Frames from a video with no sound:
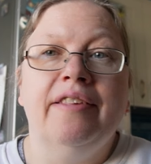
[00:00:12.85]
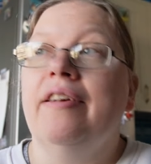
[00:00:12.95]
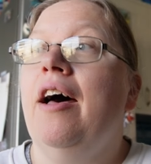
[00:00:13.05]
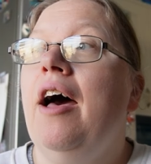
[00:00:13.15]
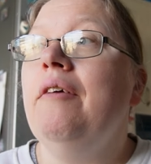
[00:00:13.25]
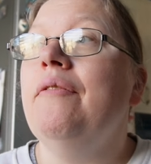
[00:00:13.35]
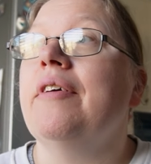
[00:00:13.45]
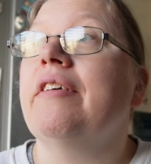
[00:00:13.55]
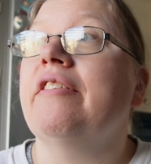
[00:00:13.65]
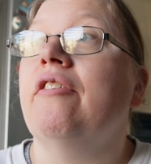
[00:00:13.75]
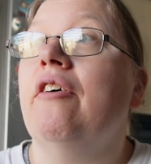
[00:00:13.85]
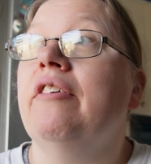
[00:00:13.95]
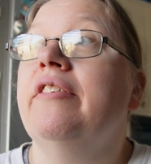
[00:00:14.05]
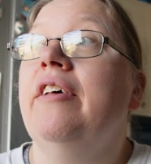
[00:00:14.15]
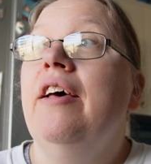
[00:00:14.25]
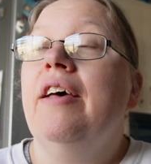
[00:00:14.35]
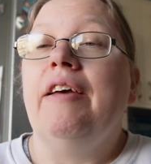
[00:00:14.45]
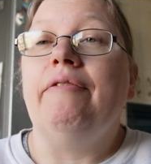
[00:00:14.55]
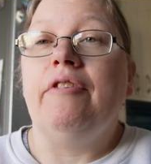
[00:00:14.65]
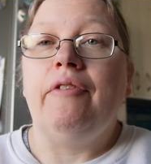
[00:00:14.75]
So I hope, fingers crossed,
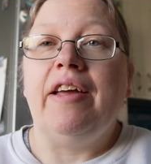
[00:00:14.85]
if the